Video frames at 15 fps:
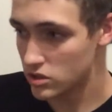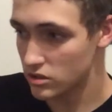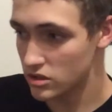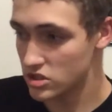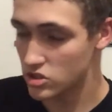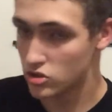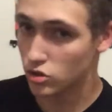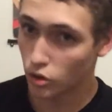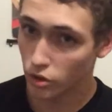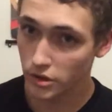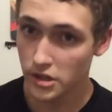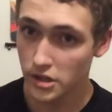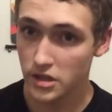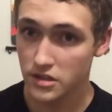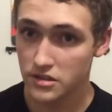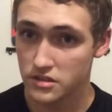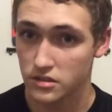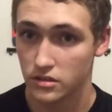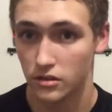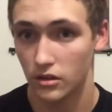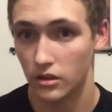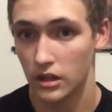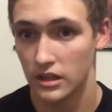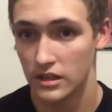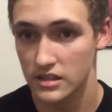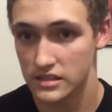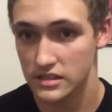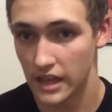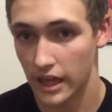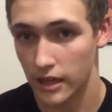the stories in
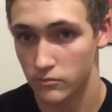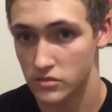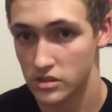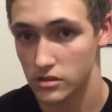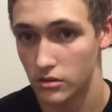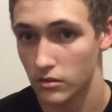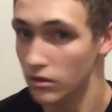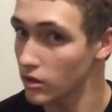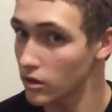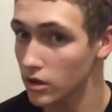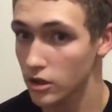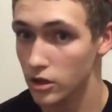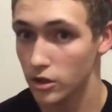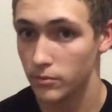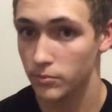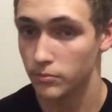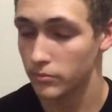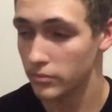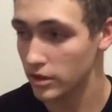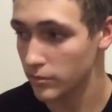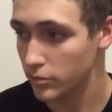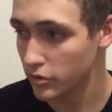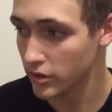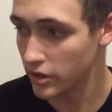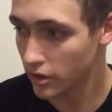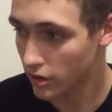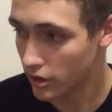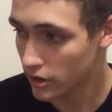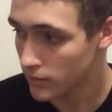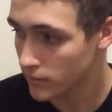these games they're pretty
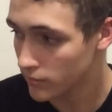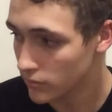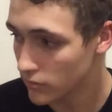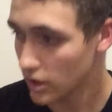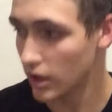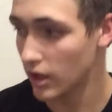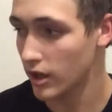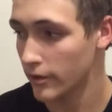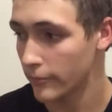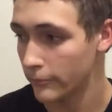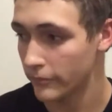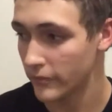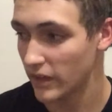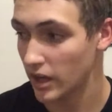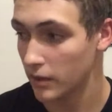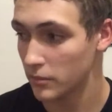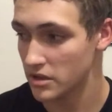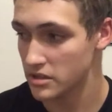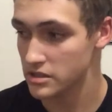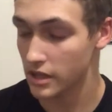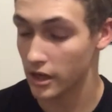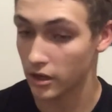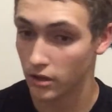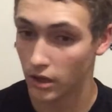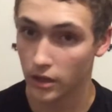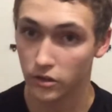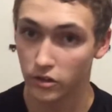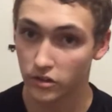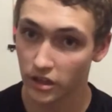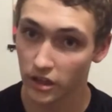good. I must say,
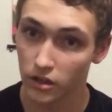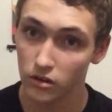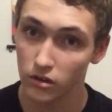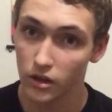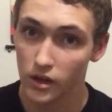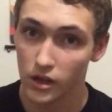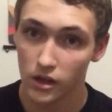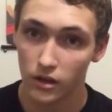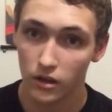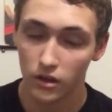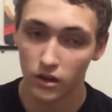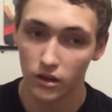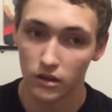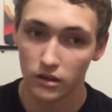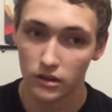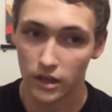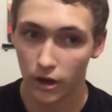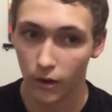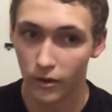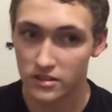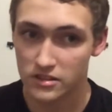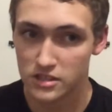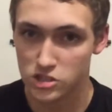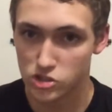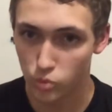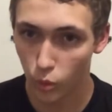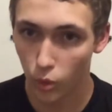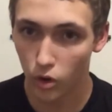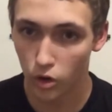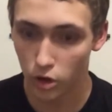Undertale, there was this
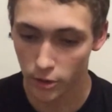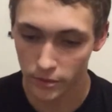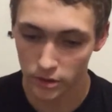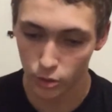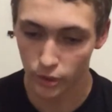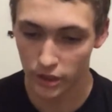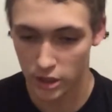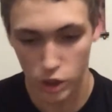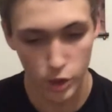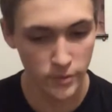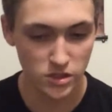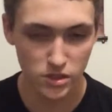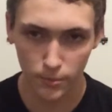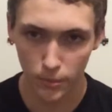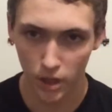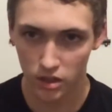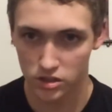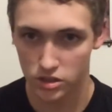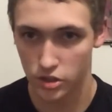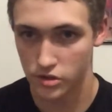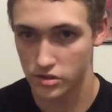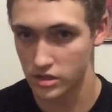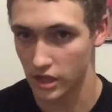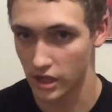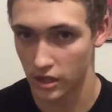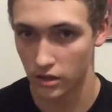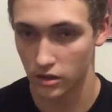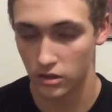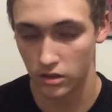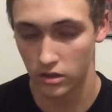war between humans and monsters,
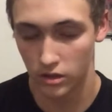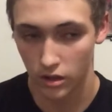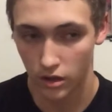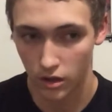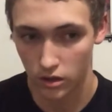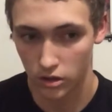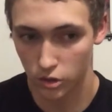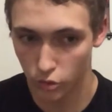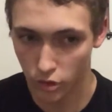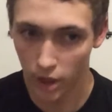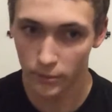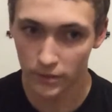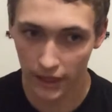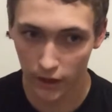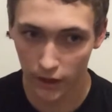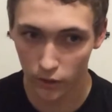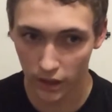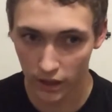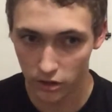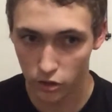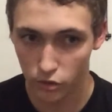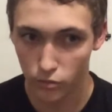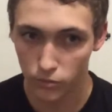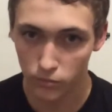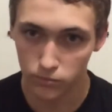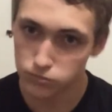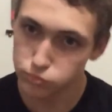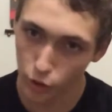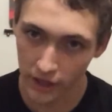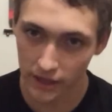and you come down and you
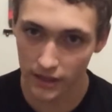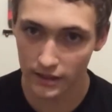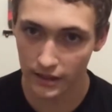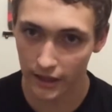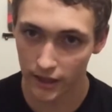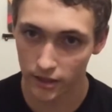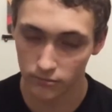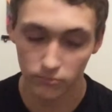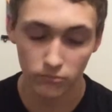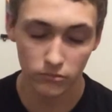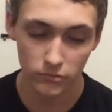break that